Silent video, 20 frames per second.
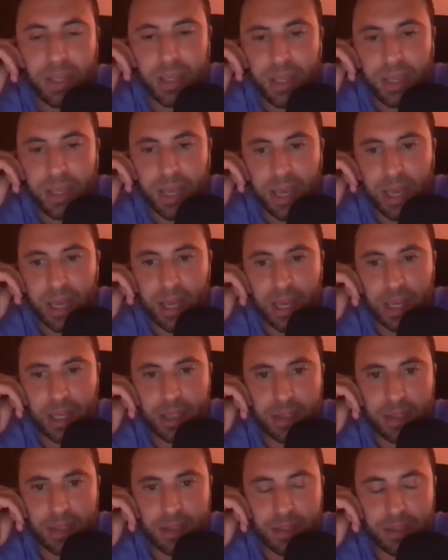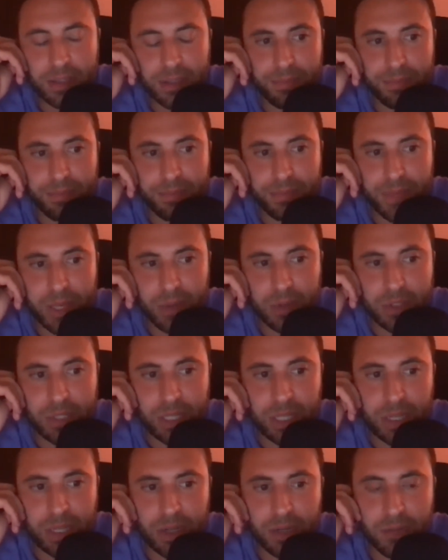And it was
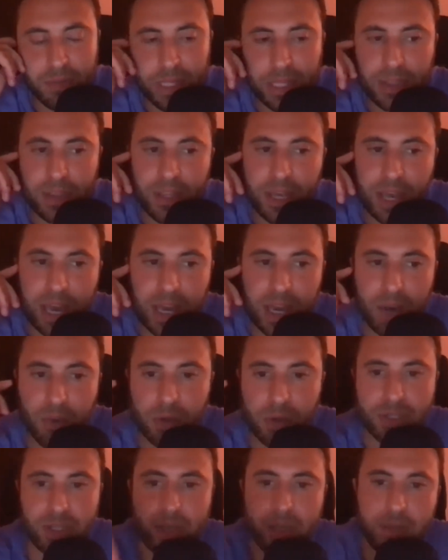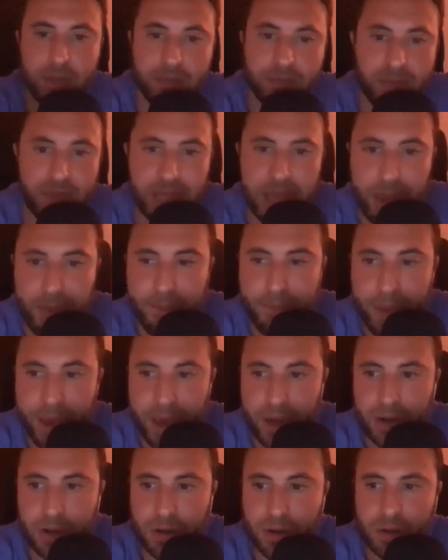clear to me that I wasn't going to get
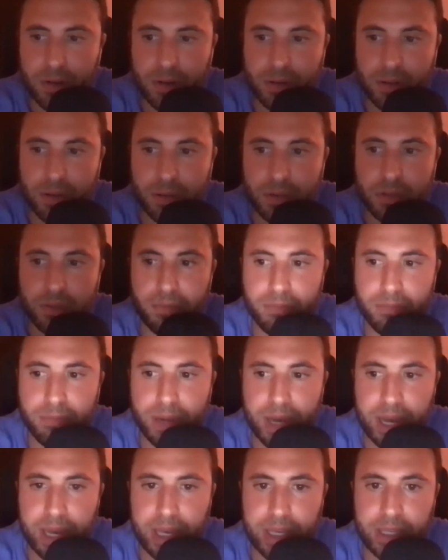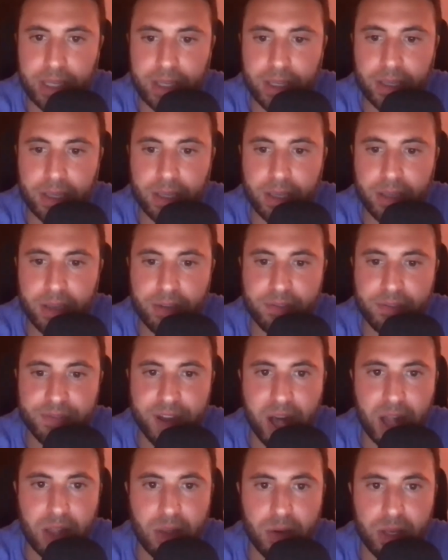better by
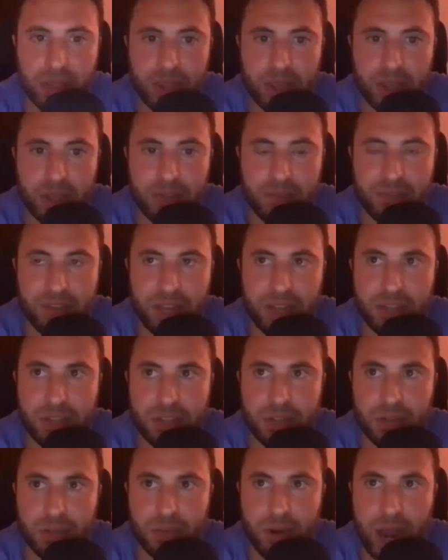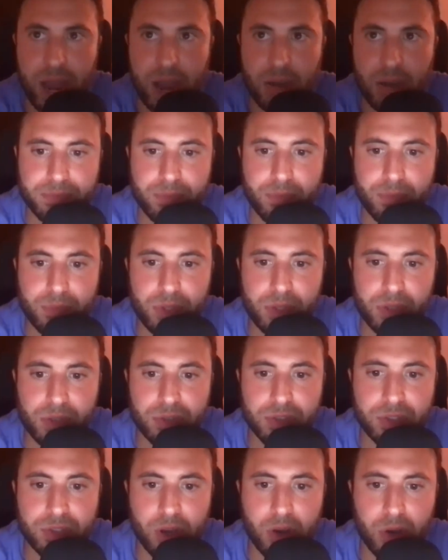following the conventional route.
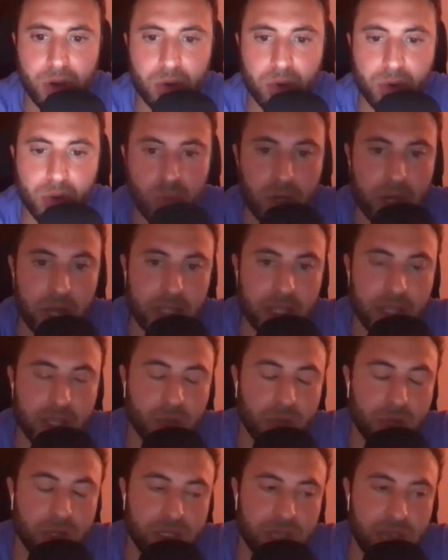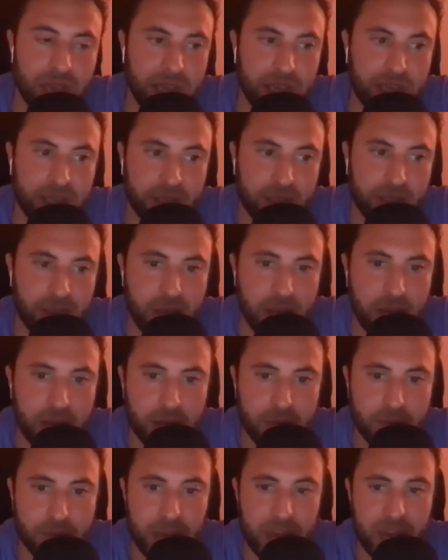So what I did was
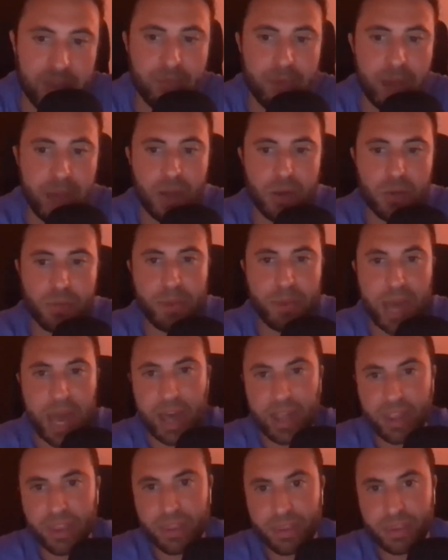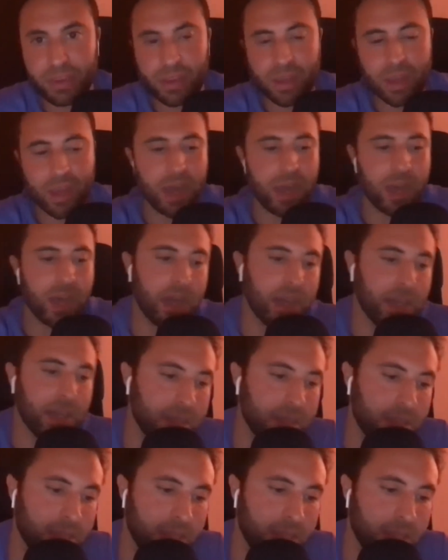I paved my own path,
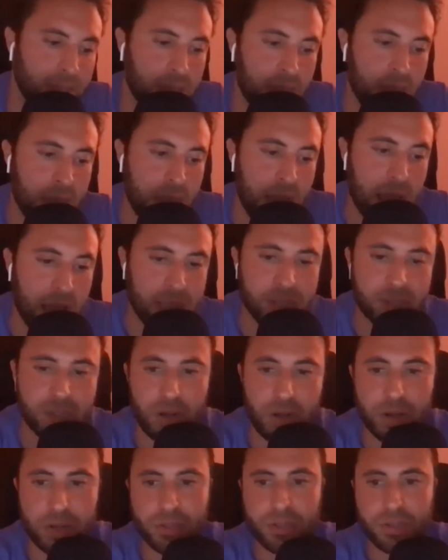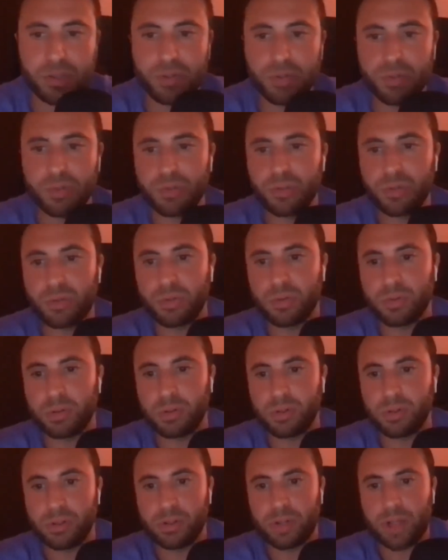and I started to
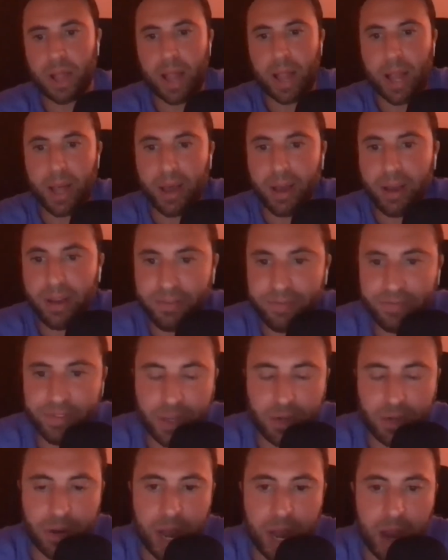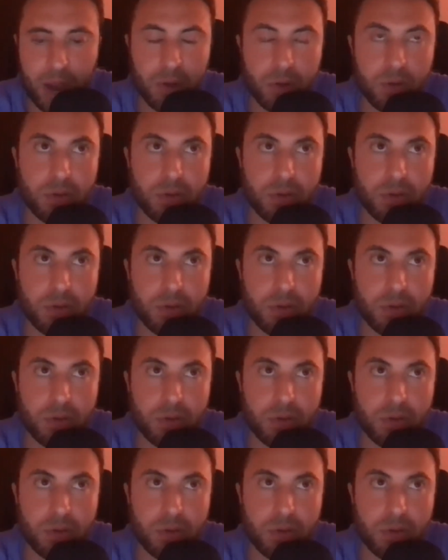figure out,